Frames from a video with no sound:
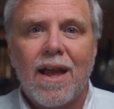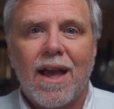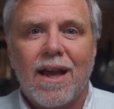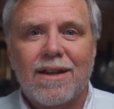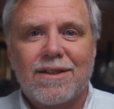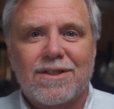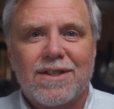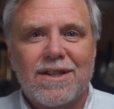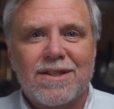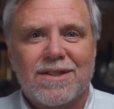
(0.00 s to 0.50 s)

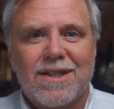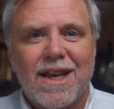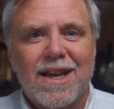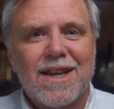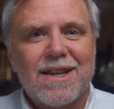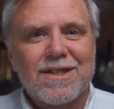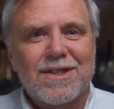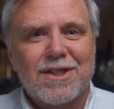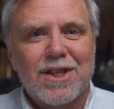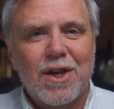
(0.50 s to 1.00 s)
And since they
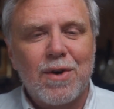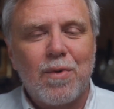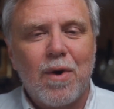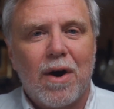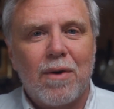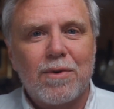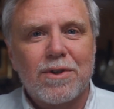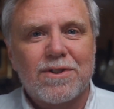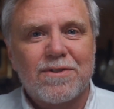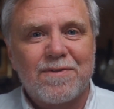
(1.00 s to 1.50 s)
can see
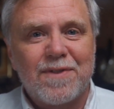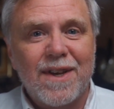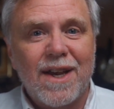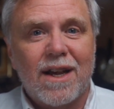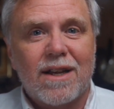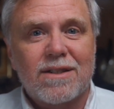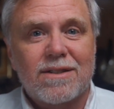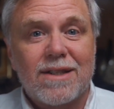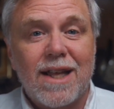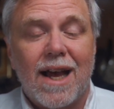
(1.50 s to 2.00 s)
what was
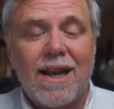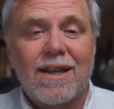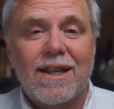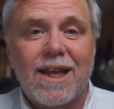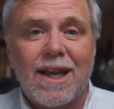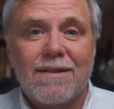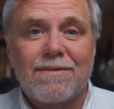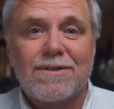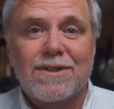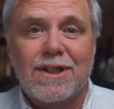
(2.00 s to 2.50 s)
fixed, that
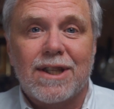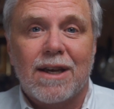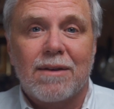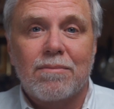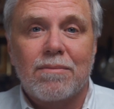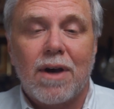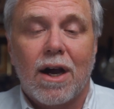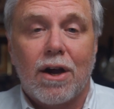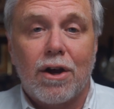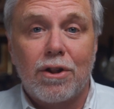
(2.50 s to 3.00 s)
gives
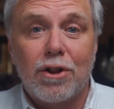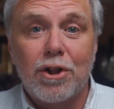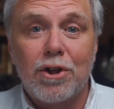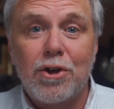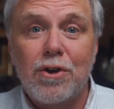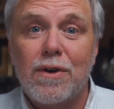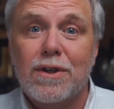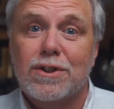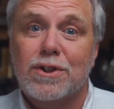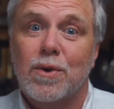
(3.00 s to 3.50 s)
them a
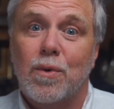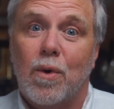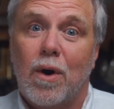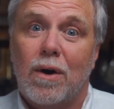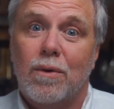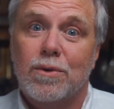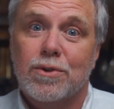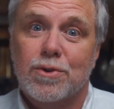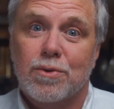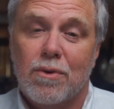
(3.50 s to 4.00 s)
clue as to
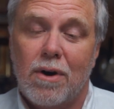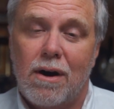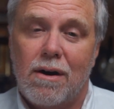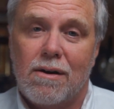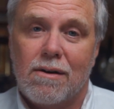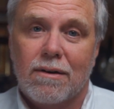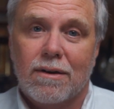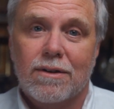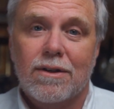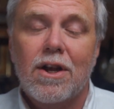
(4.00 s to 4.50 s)
what was
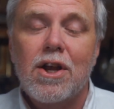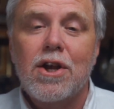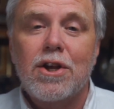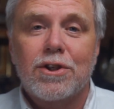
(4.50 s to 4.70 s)
wrong